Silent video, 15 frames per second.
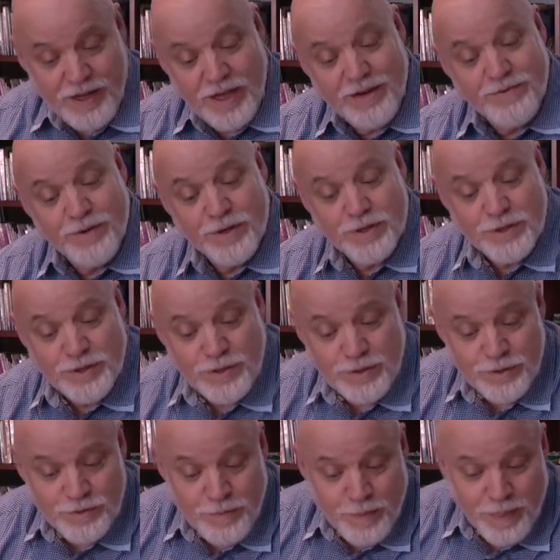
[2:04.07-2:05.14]
In verse
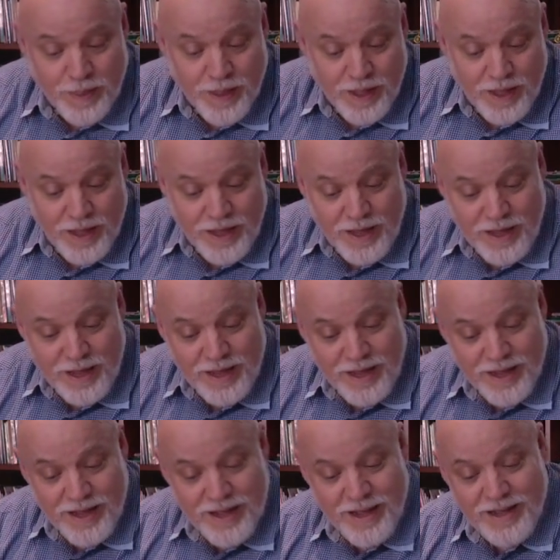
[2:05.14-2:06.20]
2,
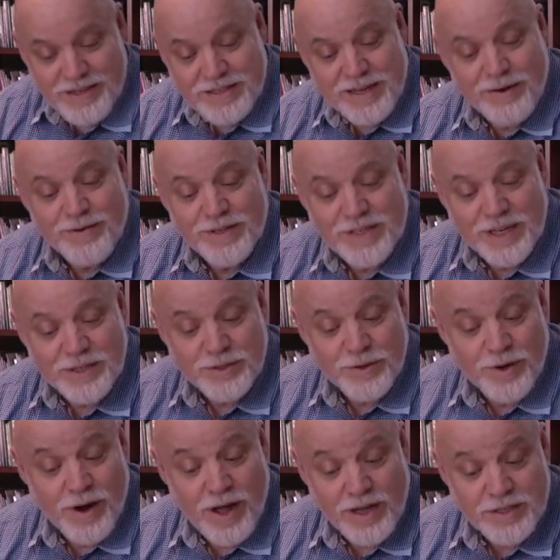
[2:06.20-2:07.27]
Sarah says to
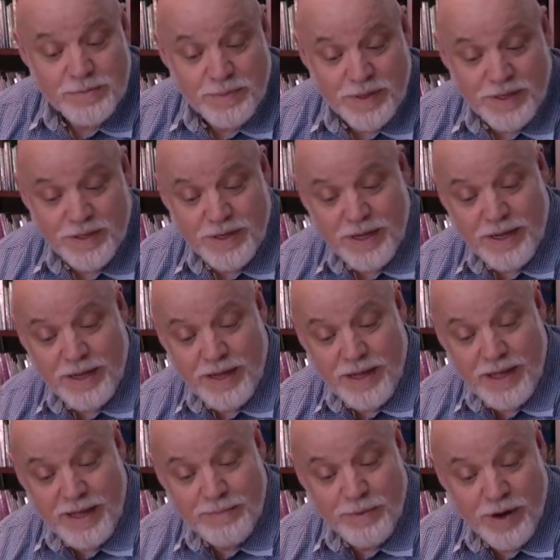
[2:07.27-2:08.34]
her husband,
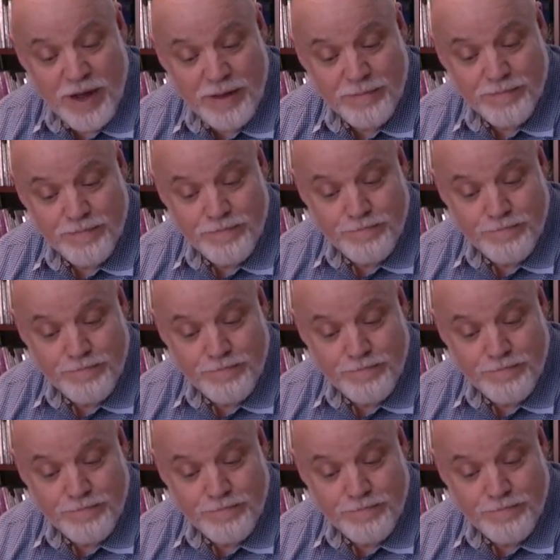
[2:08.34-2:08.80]
Abraham,